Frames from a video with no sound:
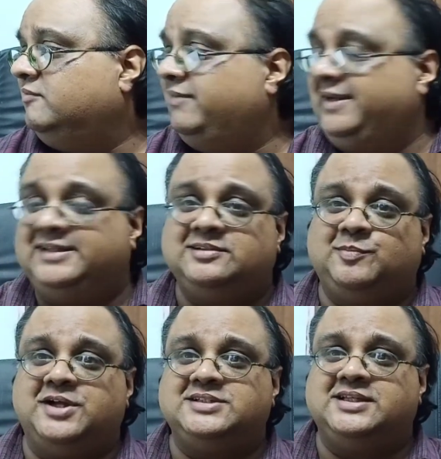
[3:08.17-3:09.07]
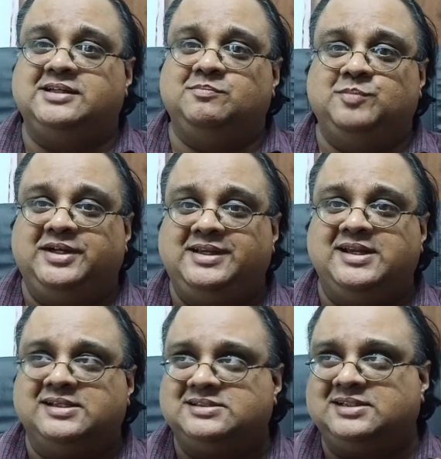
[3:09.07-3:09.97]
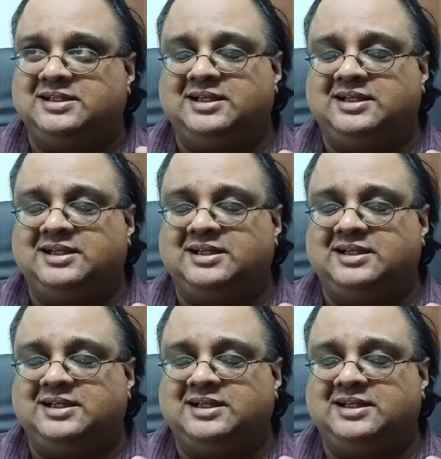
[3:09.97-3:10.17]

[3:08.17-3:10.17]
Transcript: Very surprising, but yes,